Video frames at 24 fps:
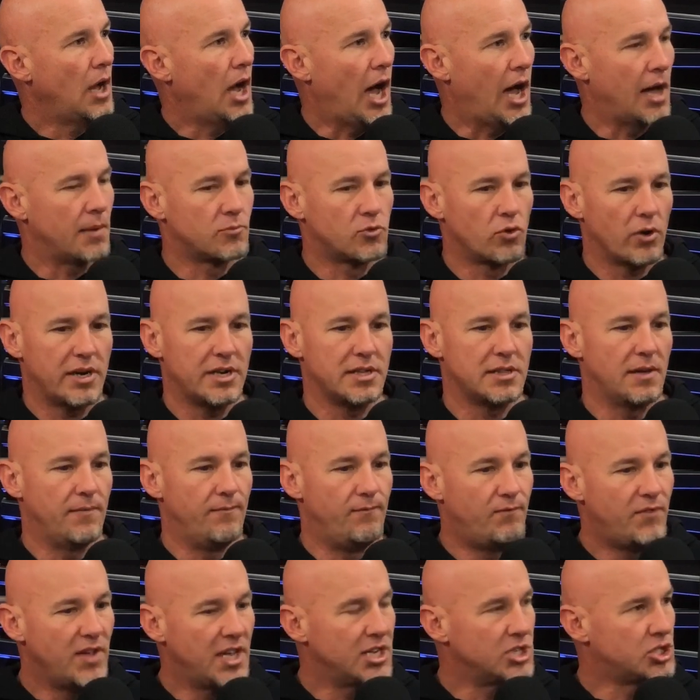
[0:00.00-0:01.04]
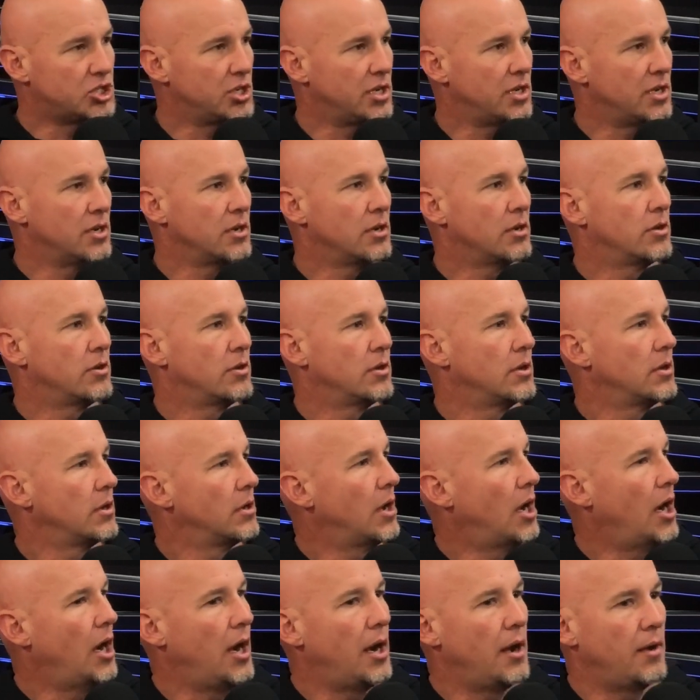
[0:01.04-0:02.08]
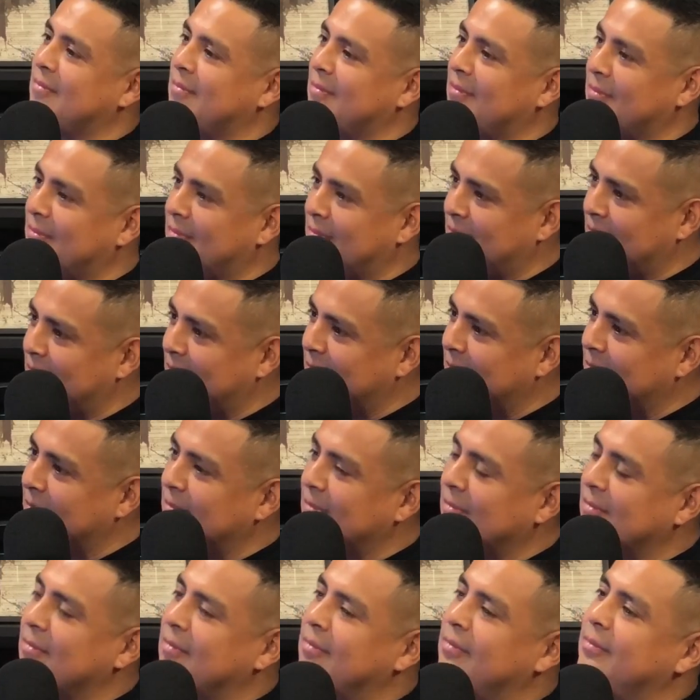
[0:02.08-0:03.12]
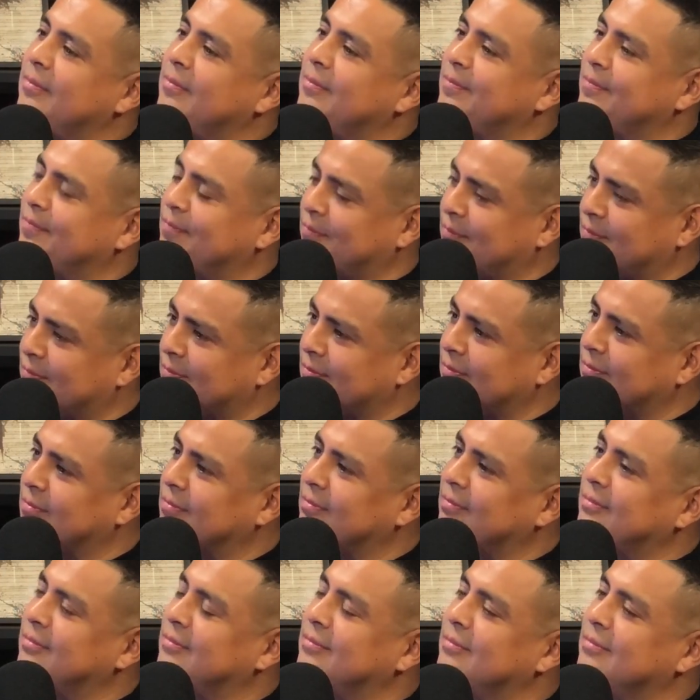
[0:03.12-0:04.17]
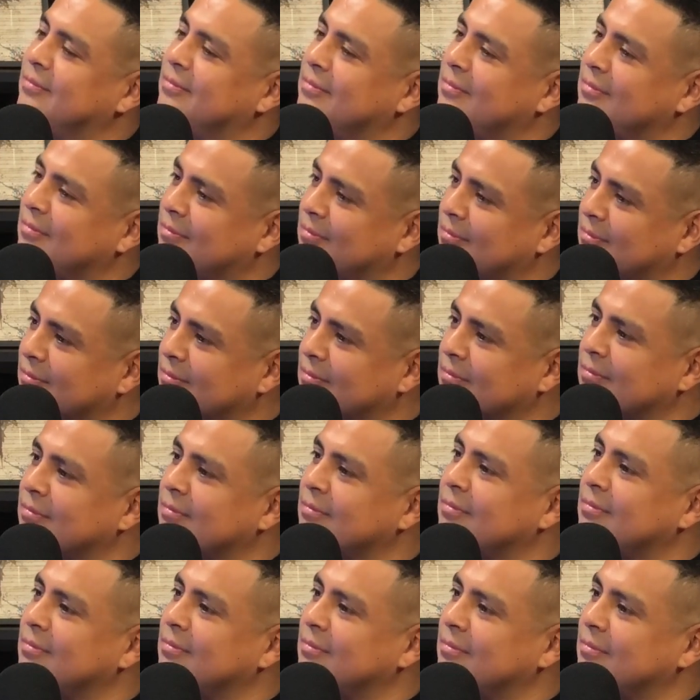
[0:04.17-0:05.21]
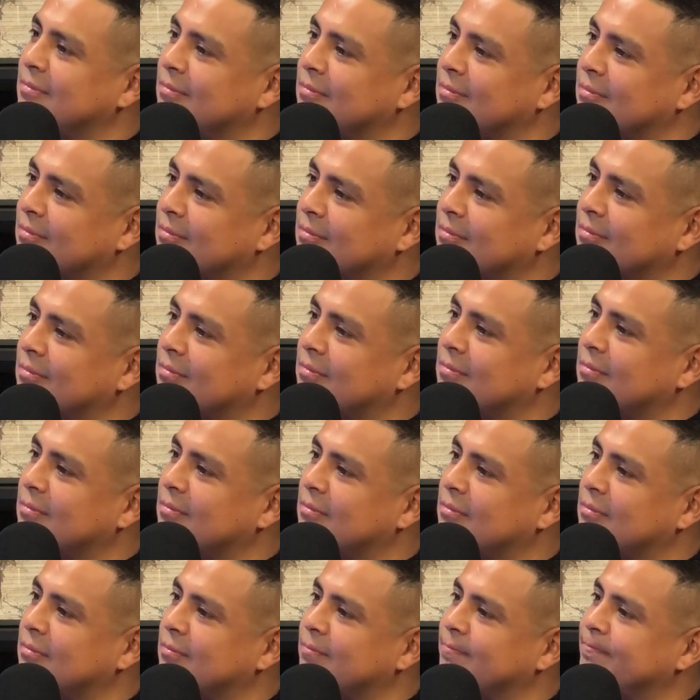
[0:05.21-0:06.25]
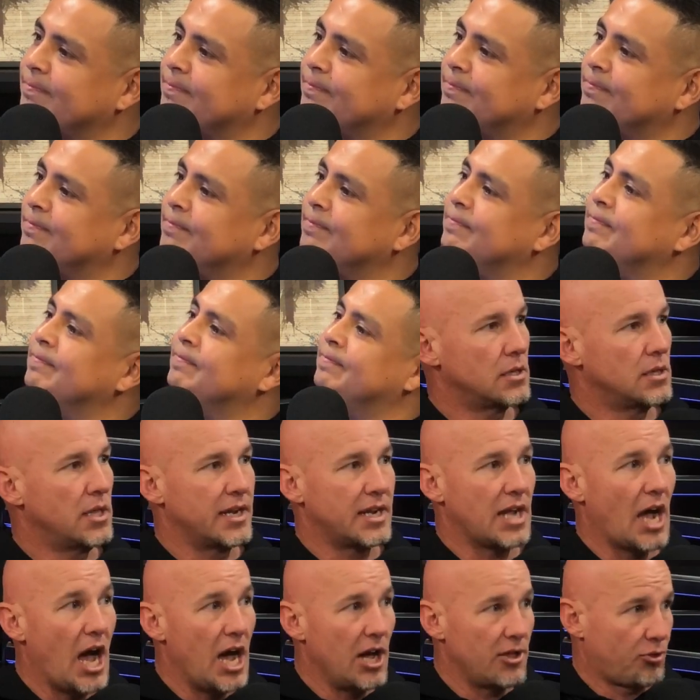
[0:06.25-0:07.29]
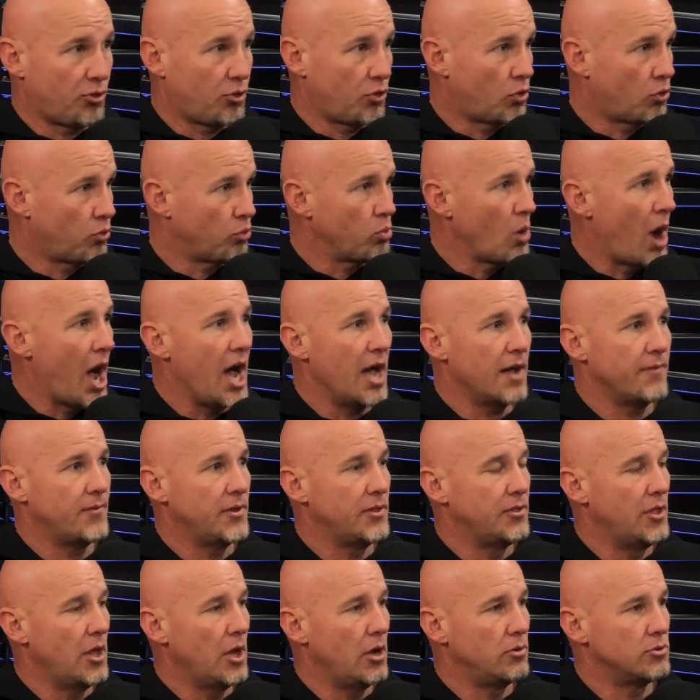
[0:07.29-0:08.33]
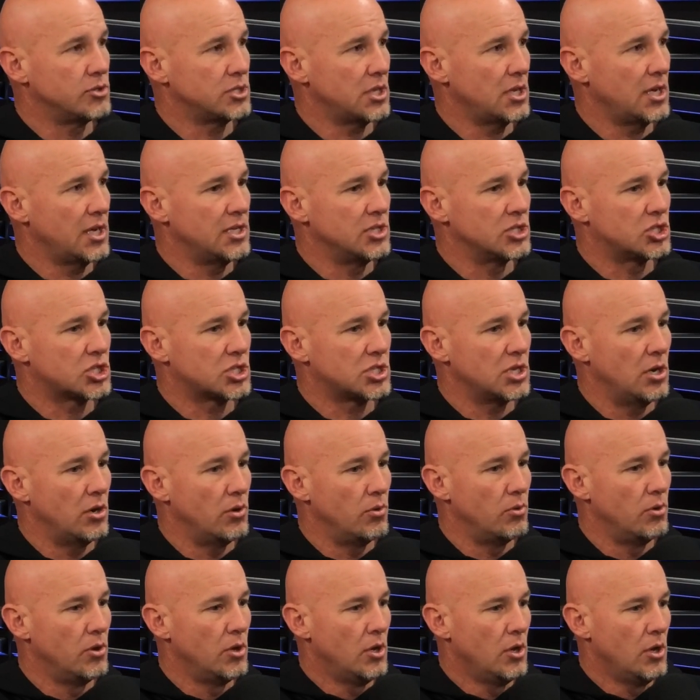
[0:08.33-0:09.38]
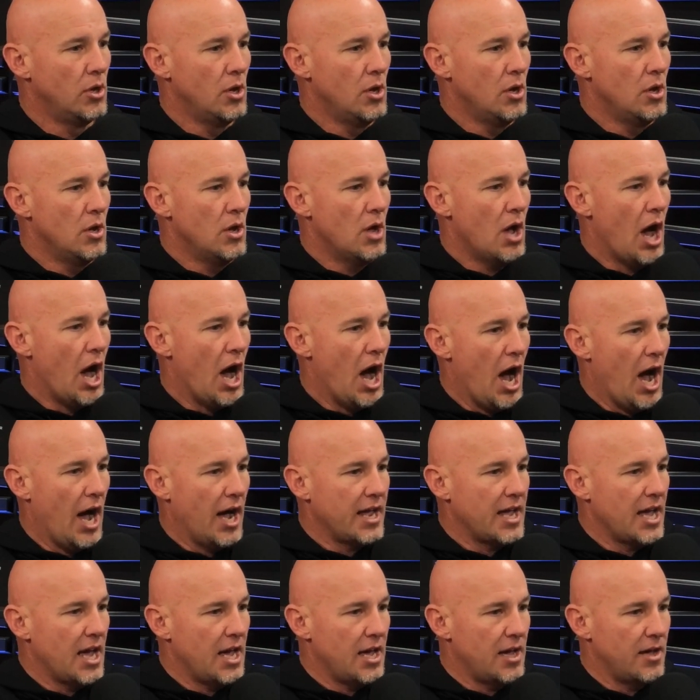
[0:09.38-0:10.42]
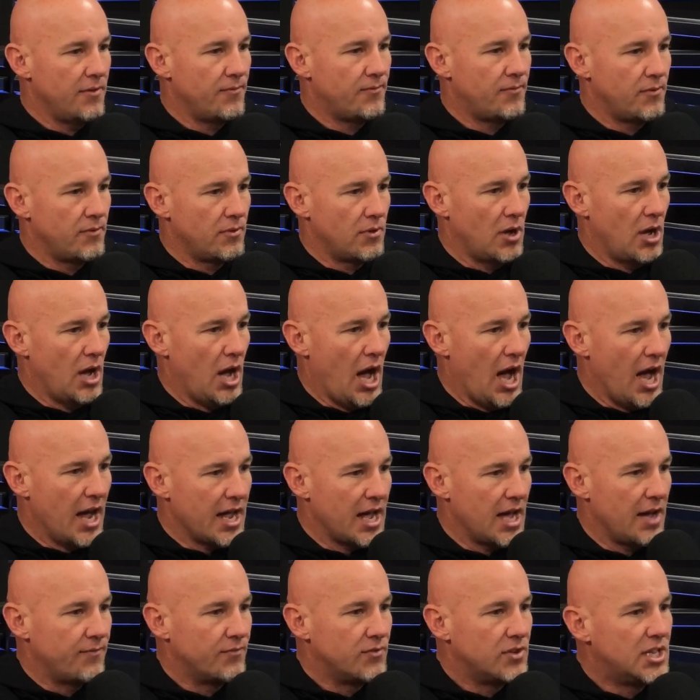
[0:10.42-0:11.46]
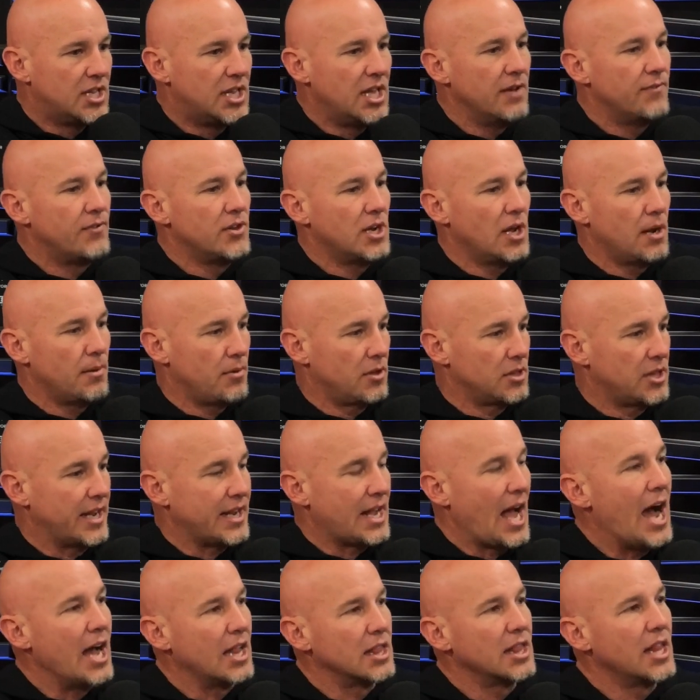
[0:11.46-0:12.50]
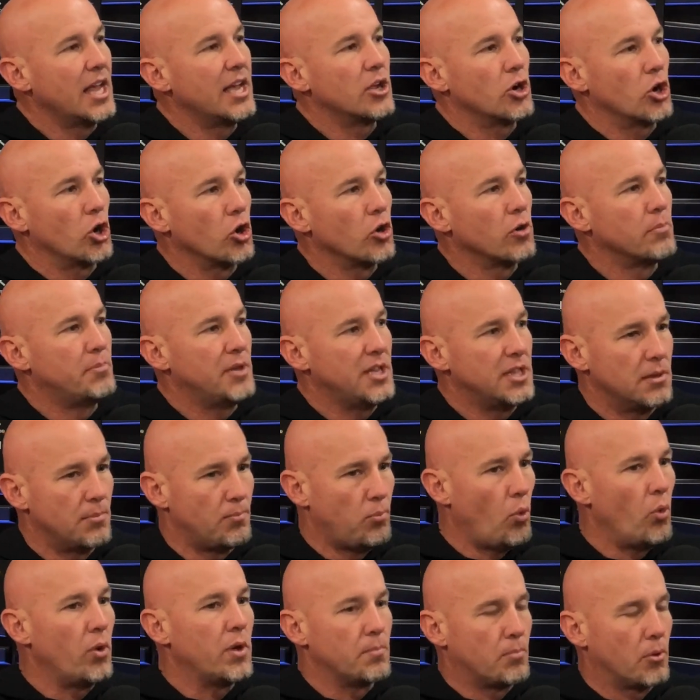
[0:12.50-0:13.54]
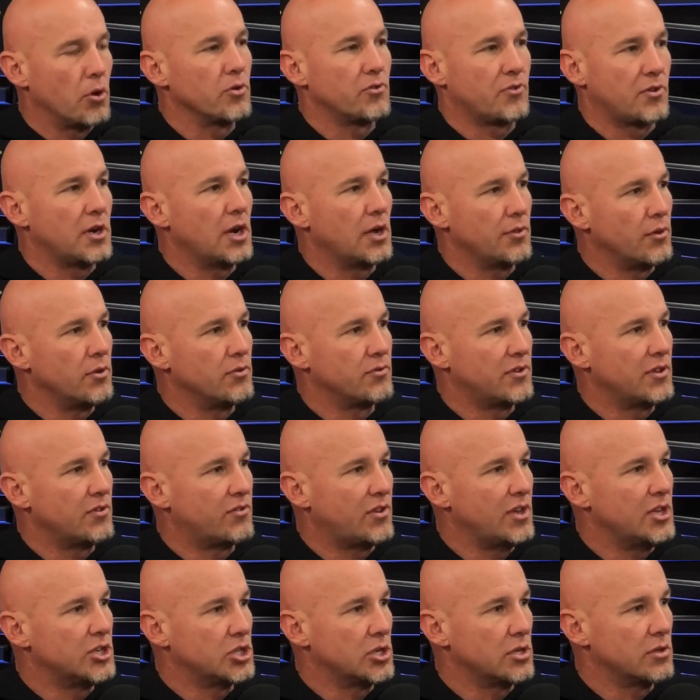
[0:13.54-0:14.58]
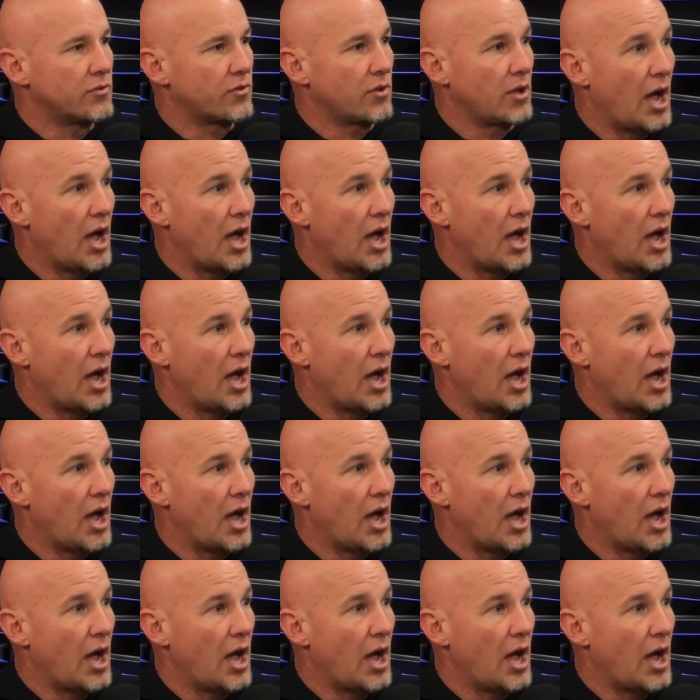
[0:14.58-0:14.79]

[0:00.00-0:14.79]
I'm great at the vision, uh, the drive, the uh, financial aspect. Like I thrive in those, mm-hmm. and so I have I have given up. Like I let her be the point person on those decisions.